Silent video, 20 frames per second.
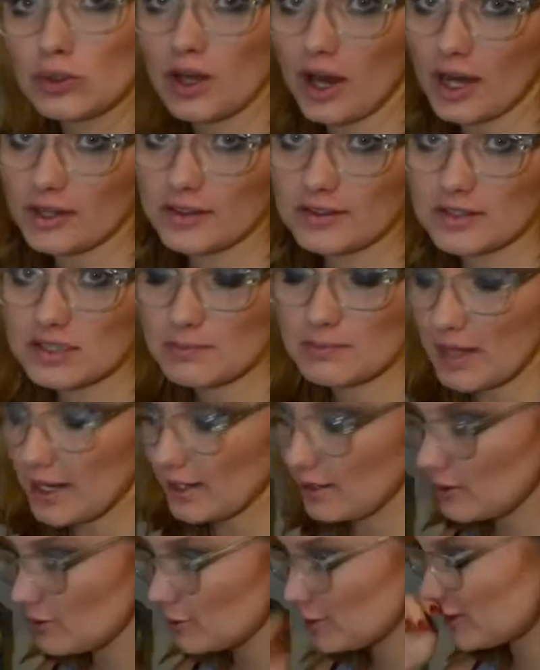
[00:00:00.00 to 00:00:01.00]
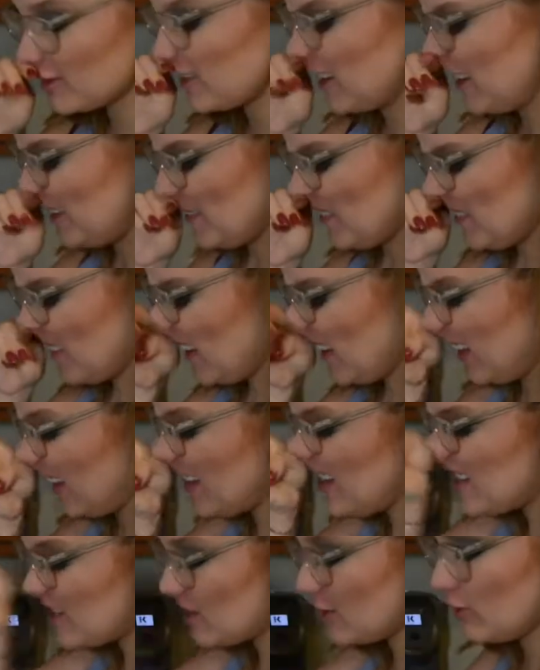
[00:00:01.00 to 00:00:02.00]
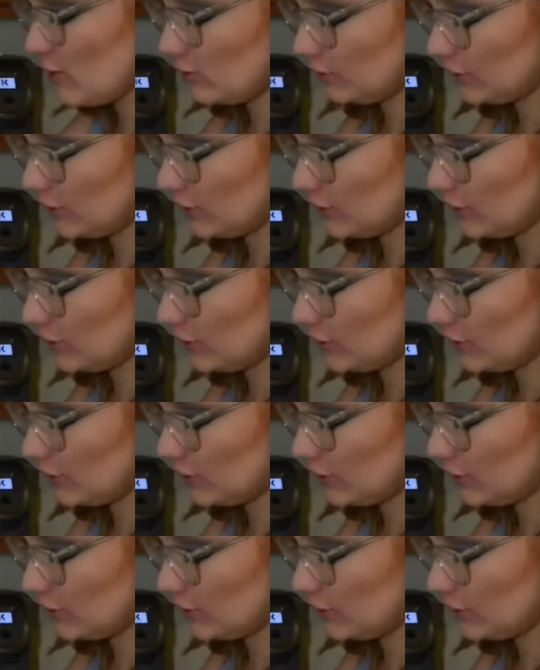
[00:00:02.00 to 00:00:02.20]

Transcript: cut the tomatoes into